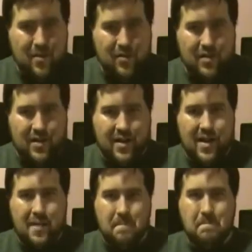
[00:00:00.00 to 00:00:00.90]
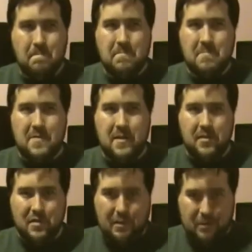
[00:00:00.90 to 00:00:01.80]
most of the time,
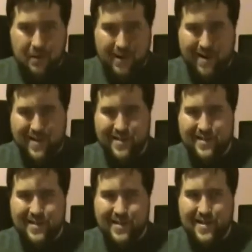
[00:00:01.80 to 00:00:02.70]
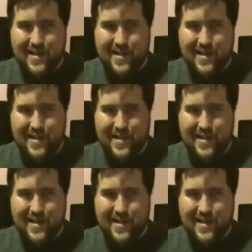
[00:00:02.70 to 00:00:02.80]
is hilarious.